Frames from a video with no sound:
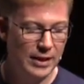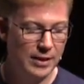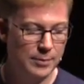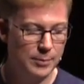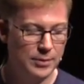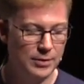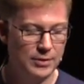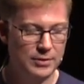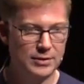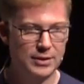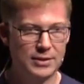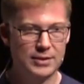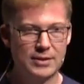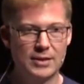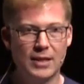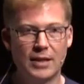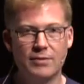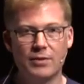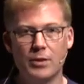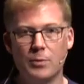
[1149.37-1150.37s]
It will
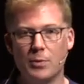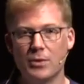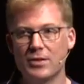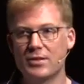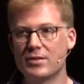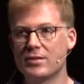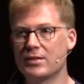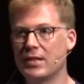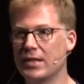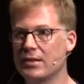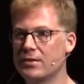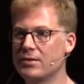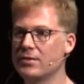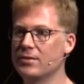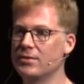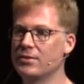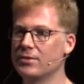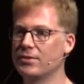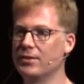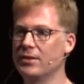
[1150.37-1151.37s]
discover what
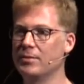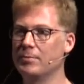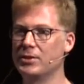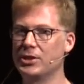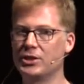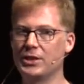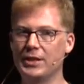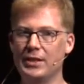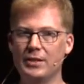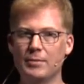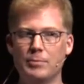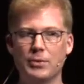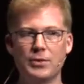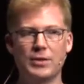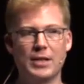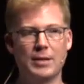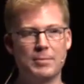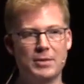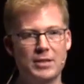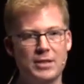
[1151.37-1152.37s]
sensors are in the machine and
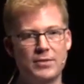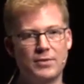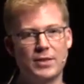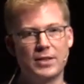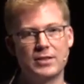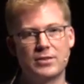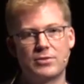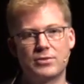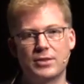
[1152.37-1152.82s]
put them in the device